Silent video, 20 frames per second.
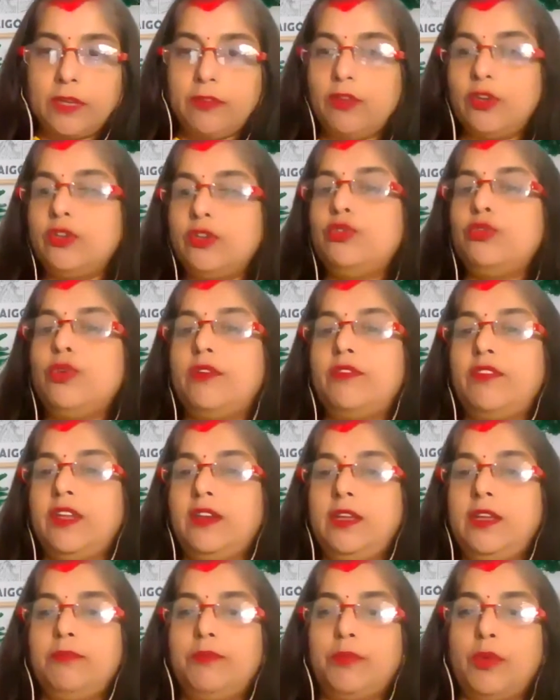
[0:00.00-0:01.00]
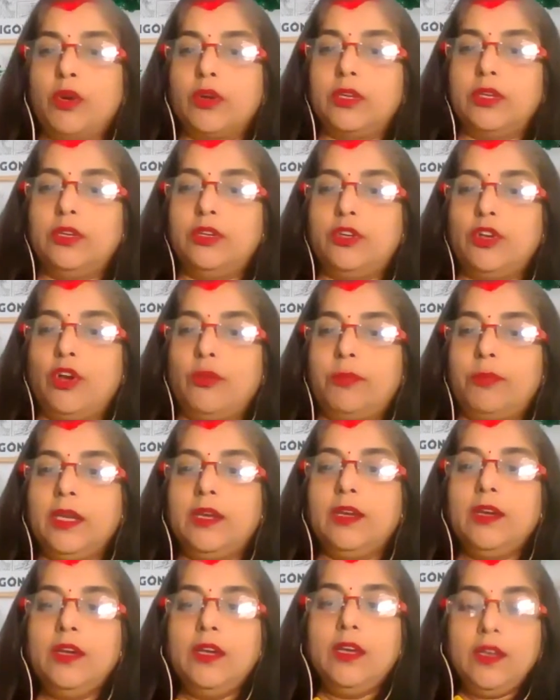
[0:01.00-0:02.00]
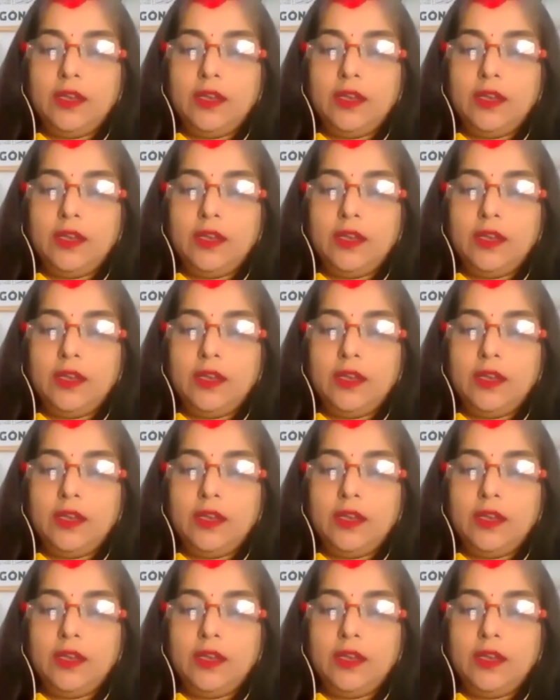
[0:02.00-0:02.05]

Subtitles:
want to do a very important topic.